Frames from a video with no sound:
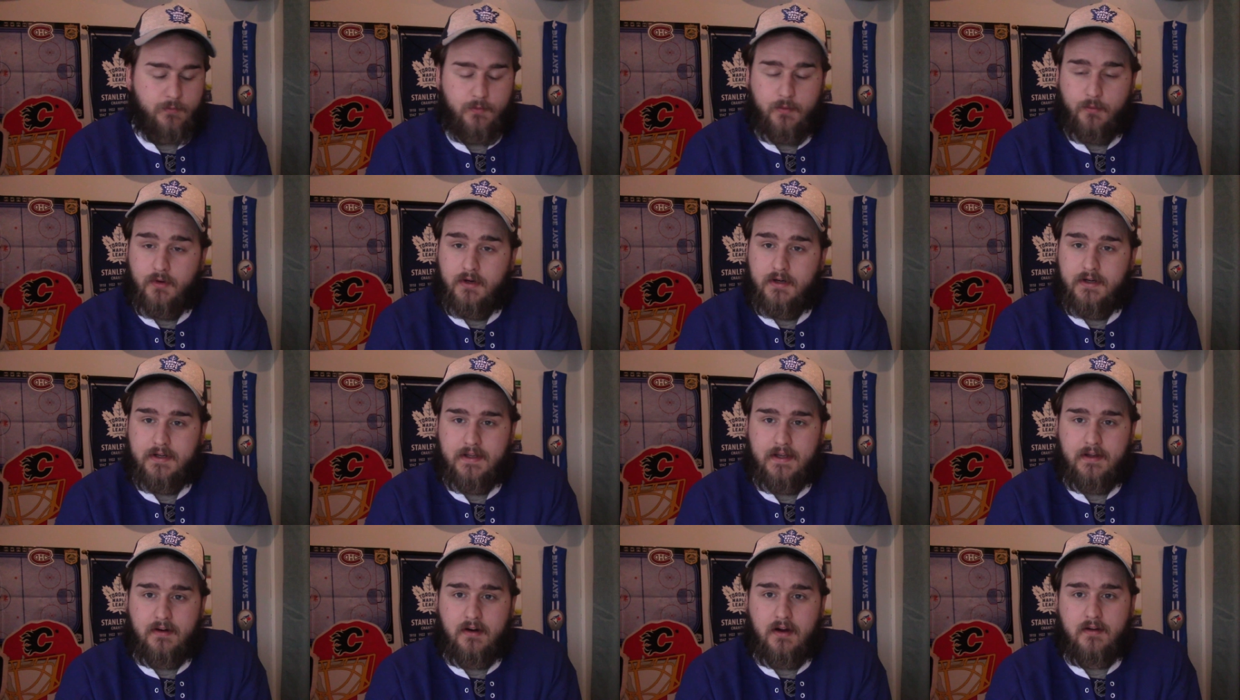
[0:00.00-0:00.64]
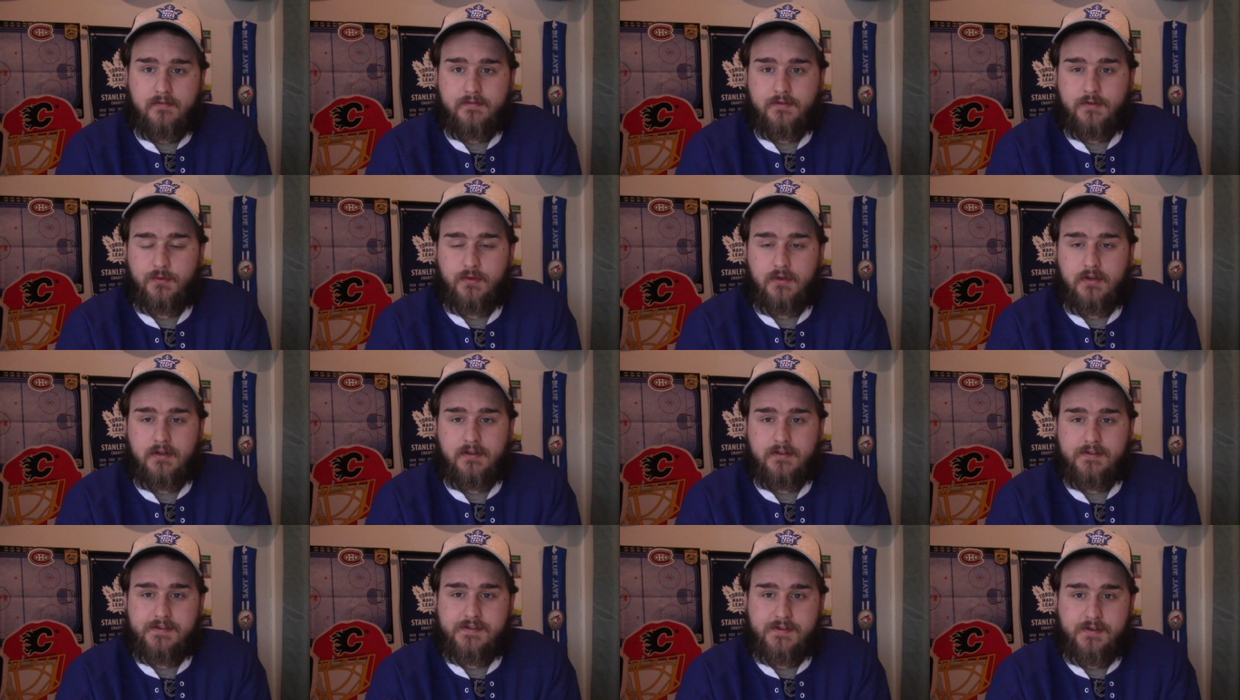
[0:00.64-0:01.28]
We wanted to get off to a
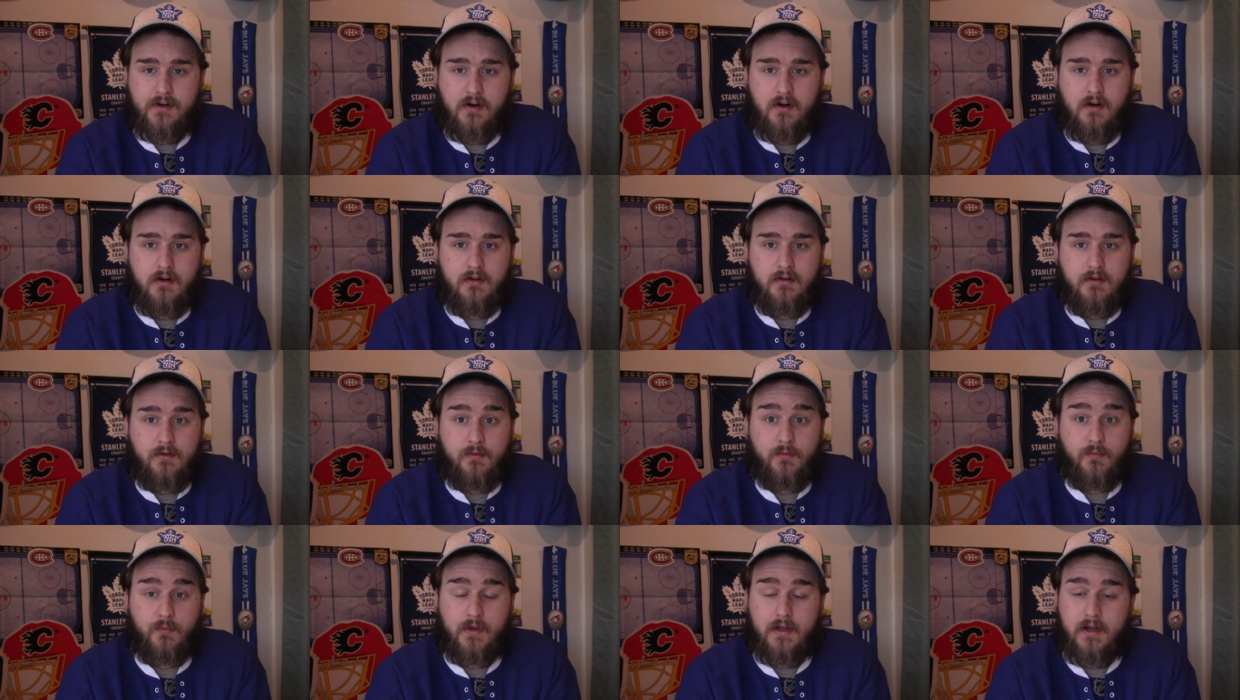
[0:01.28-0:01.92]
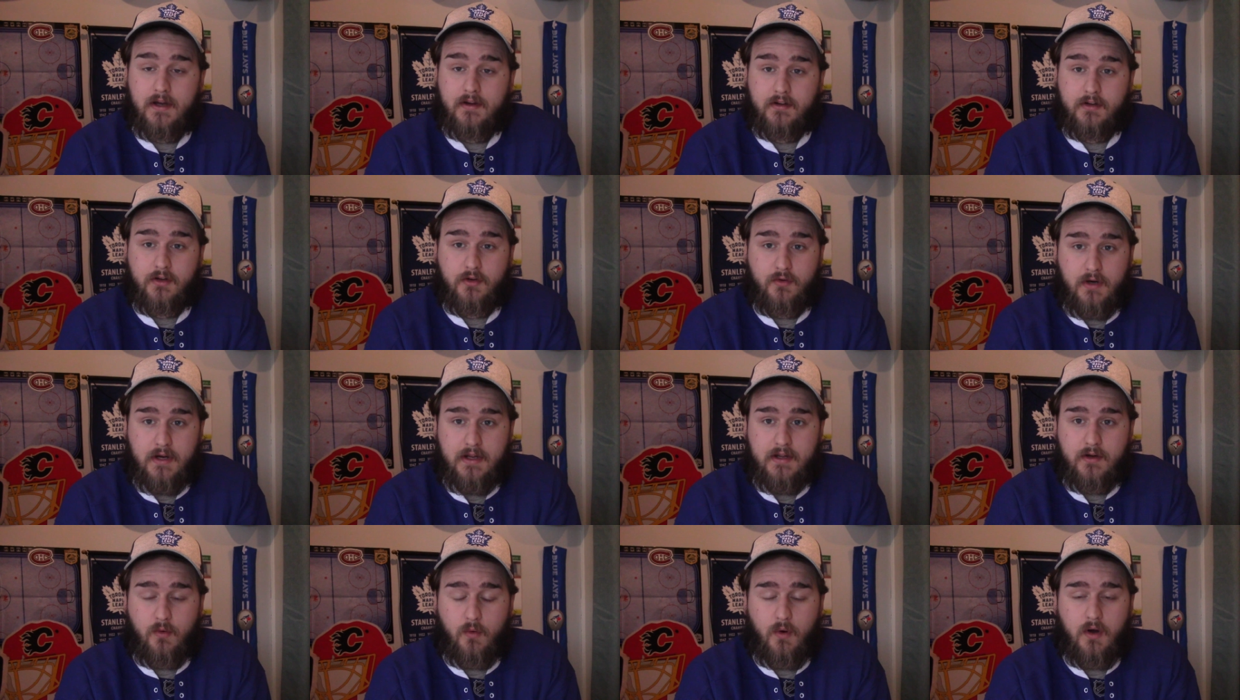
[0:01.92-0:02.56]
good start. We got a
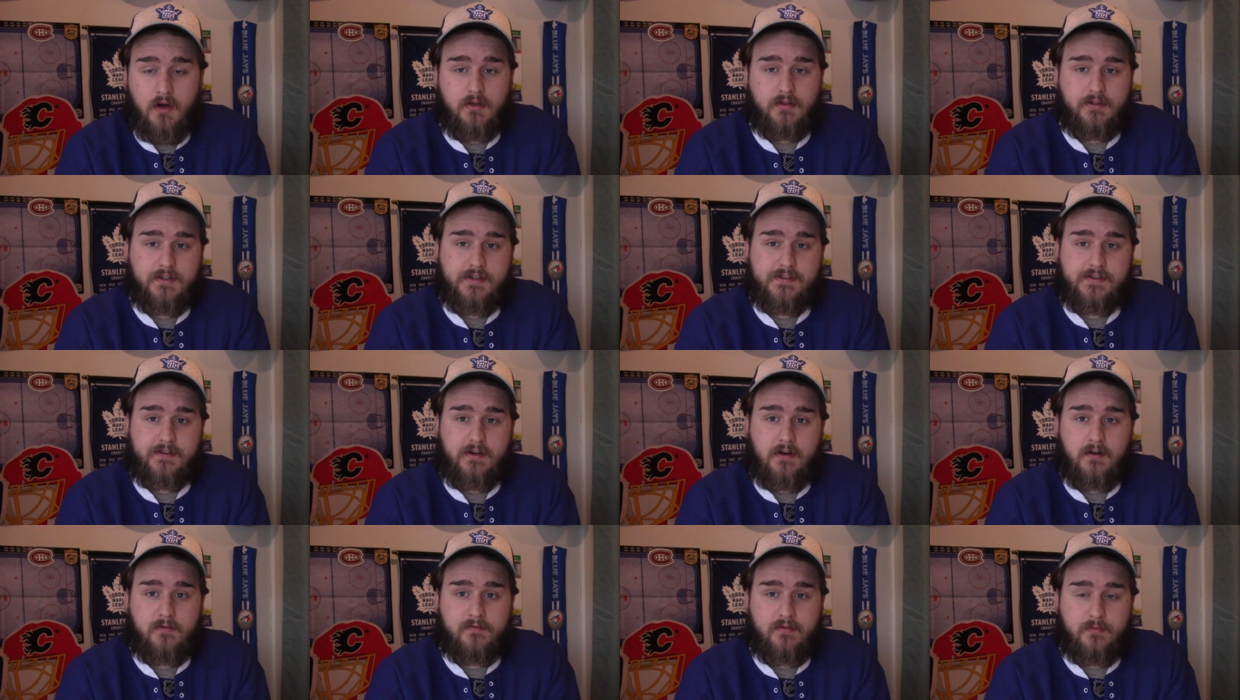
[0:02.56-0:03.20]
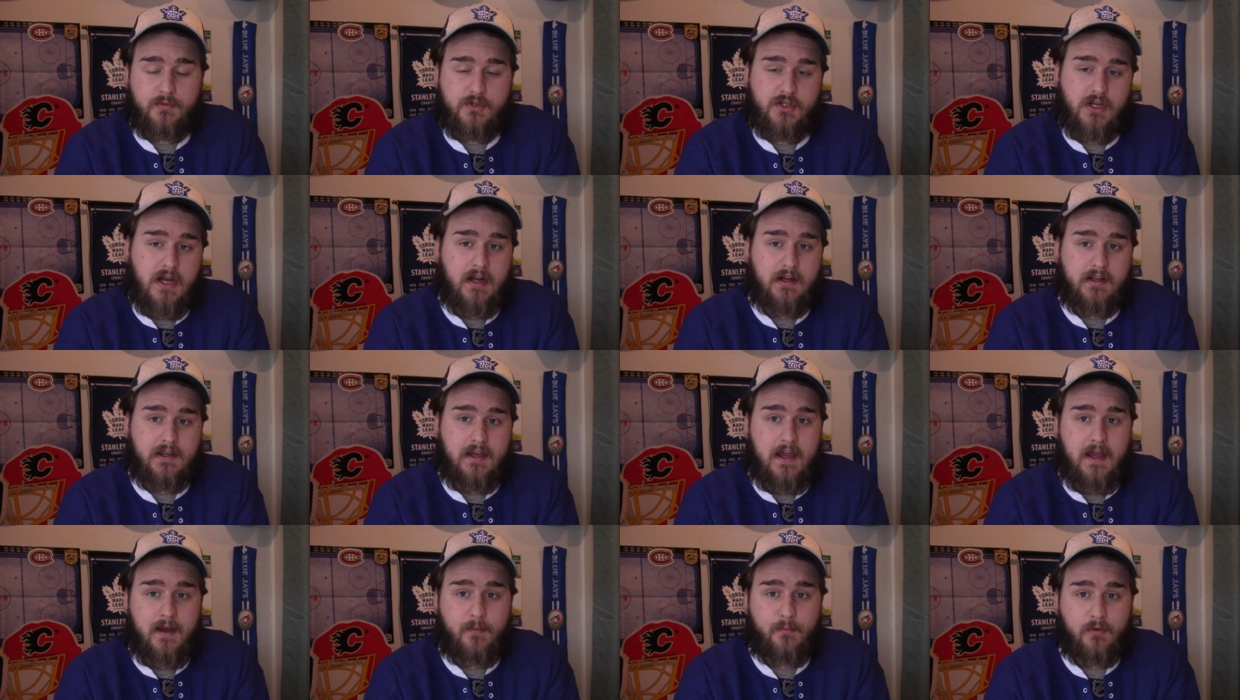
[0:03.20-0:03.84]
great quality start from Jack
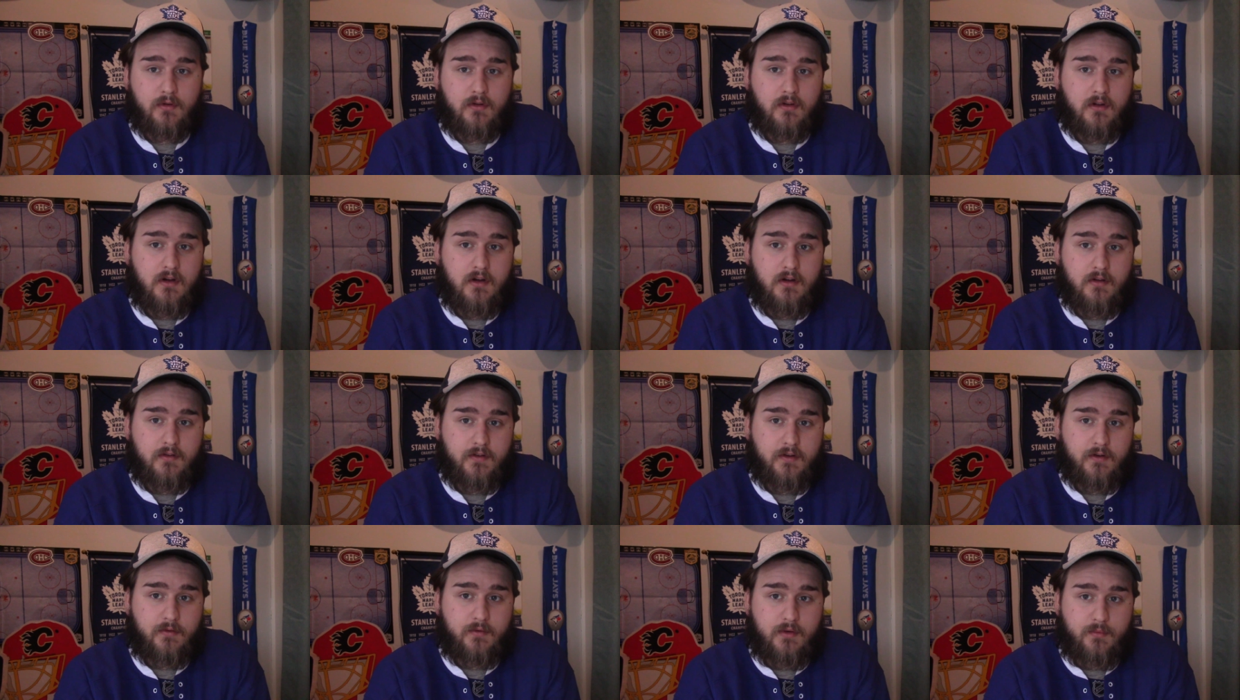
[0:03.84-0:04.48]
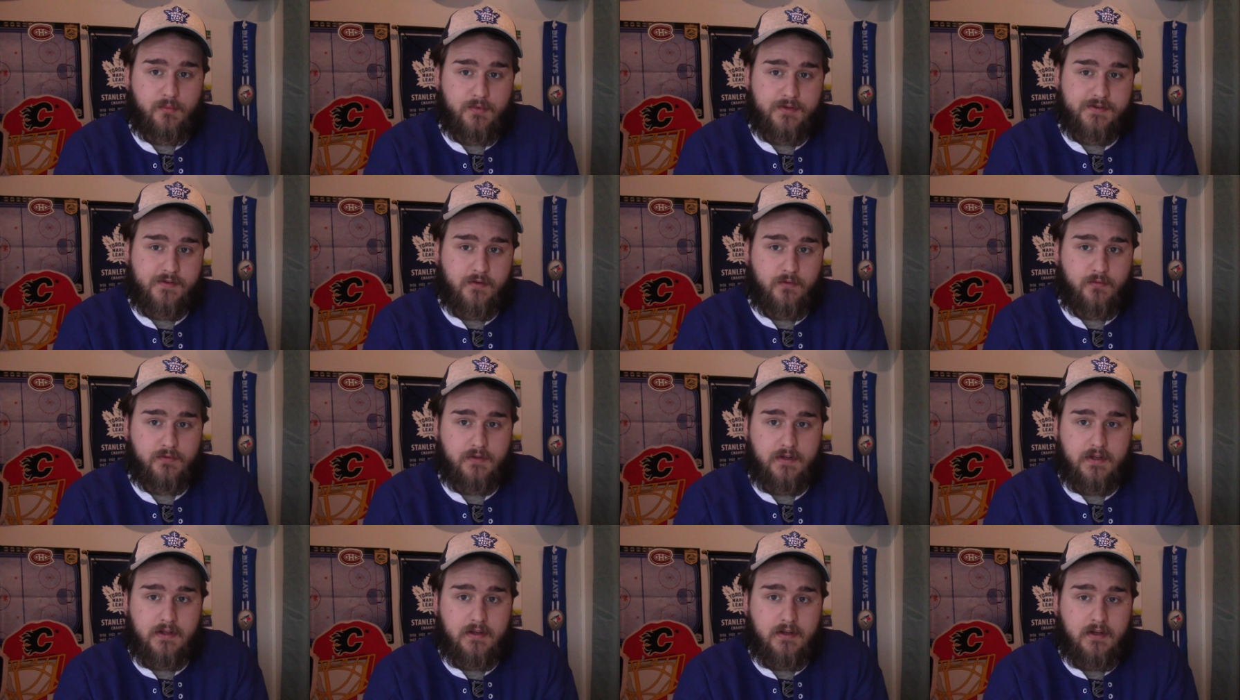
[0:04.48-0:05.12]
Campbell, although it was
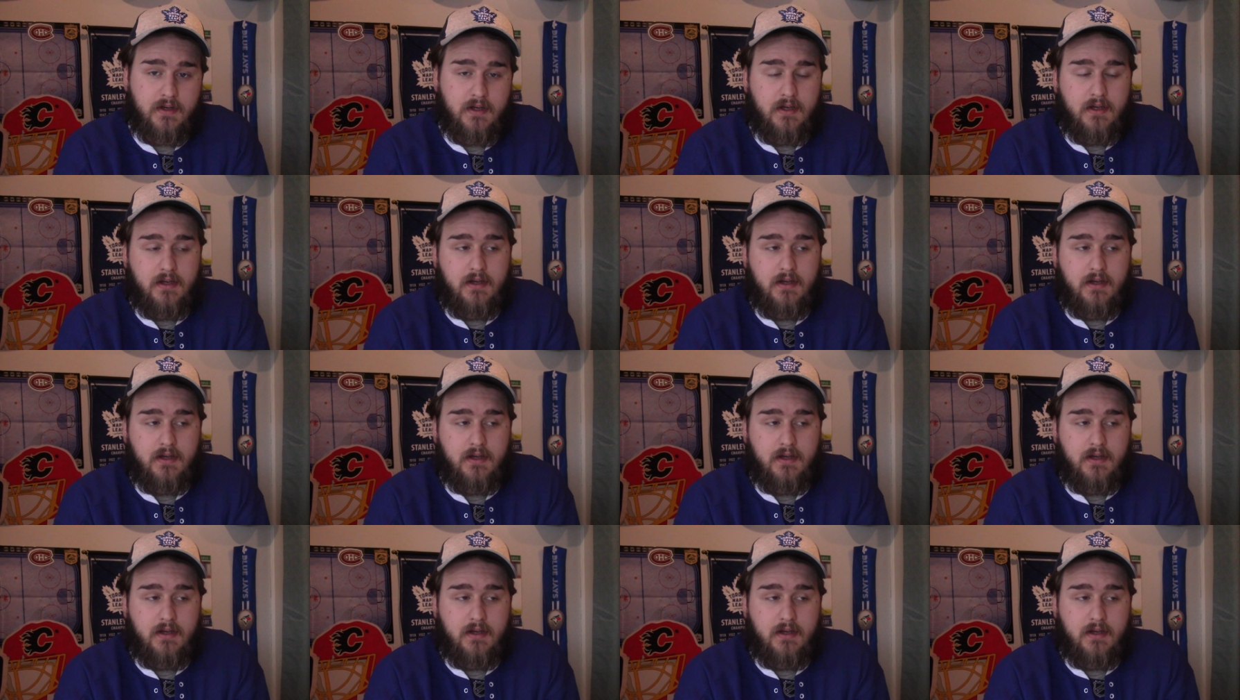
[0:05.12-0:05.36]
only